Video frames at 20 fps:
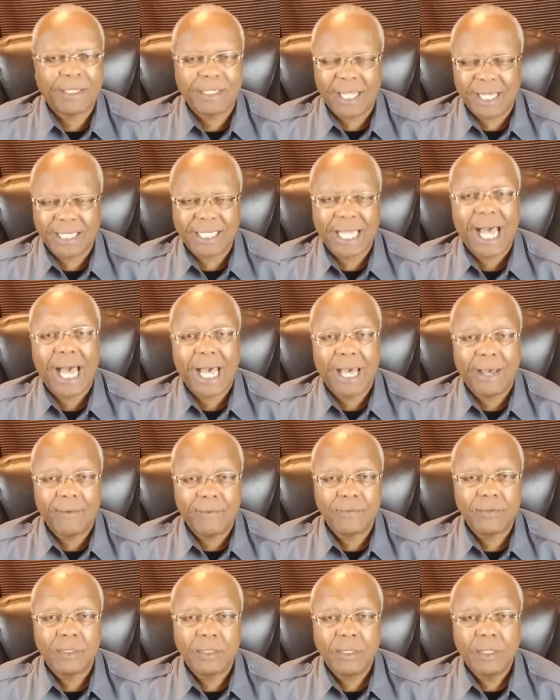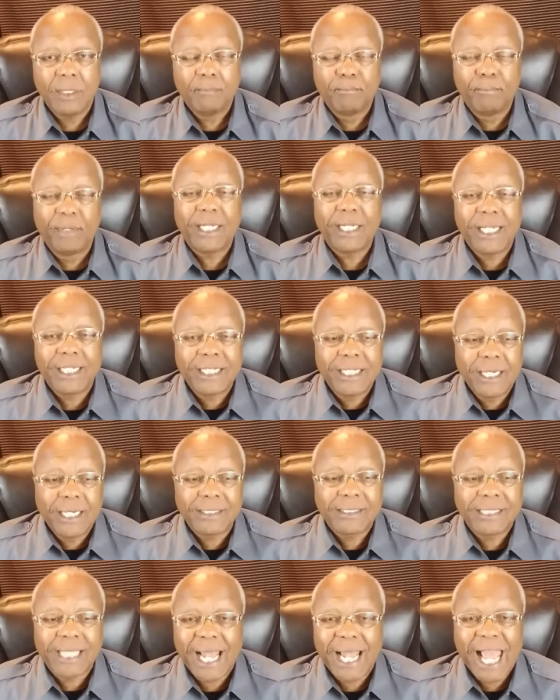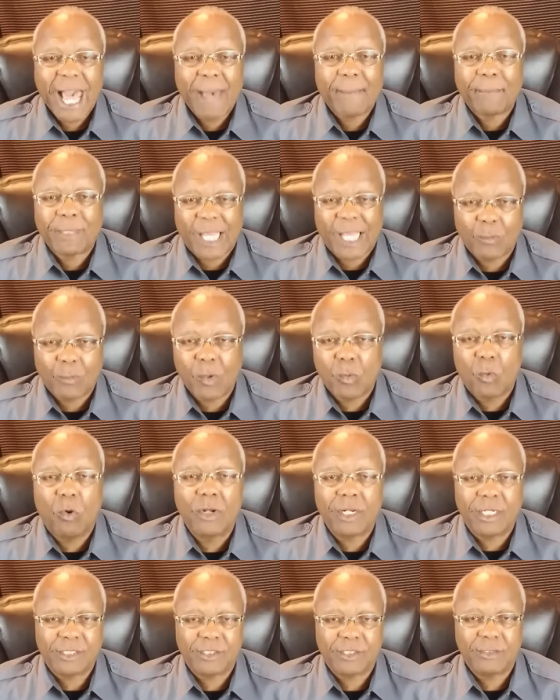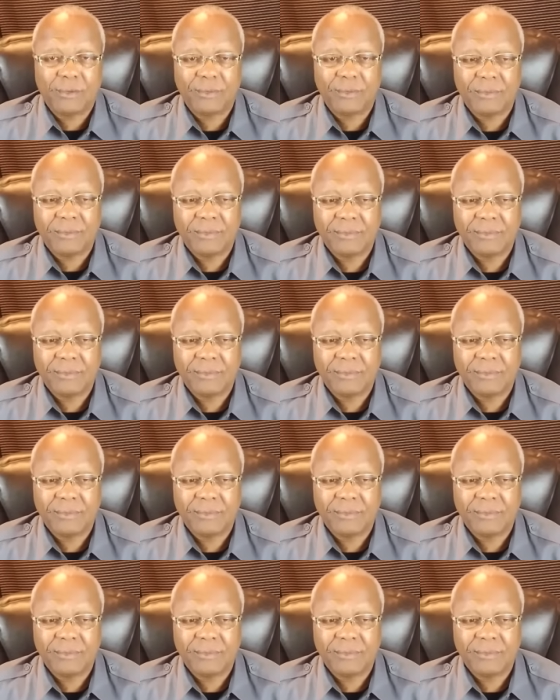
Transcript: in our lives, but it does not happen like we want it to.